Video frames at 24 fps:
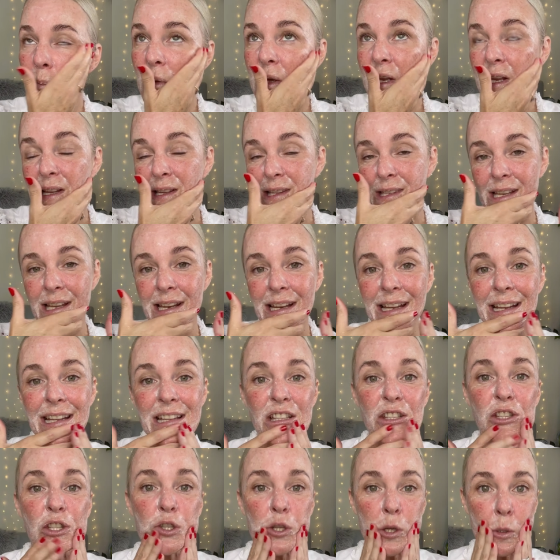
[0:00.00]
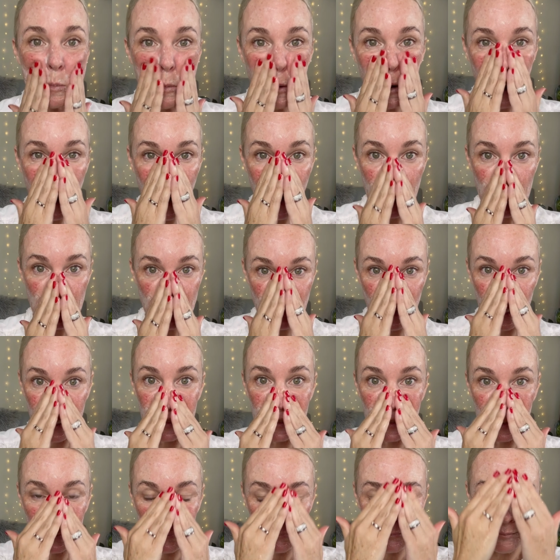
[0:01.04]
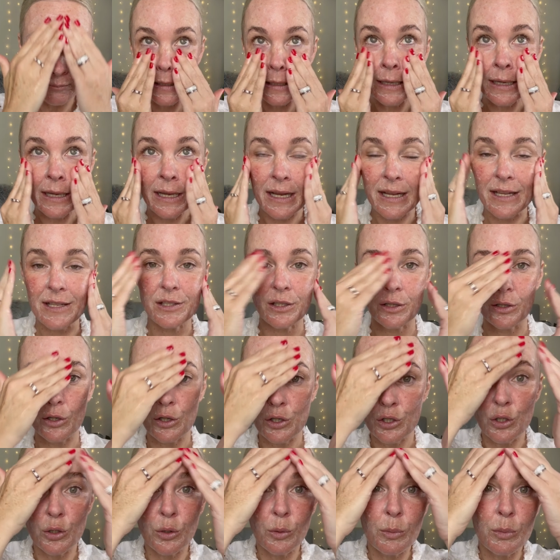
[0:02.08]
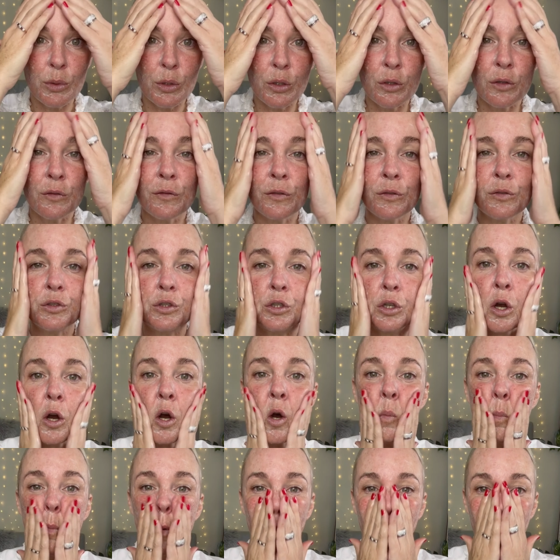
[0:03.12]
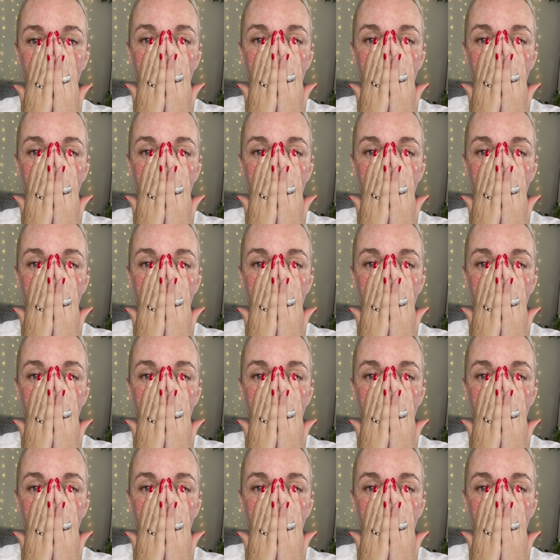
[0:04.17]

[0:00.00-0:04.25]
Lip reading: is that it's super hydrating. It's going to do a beautiful job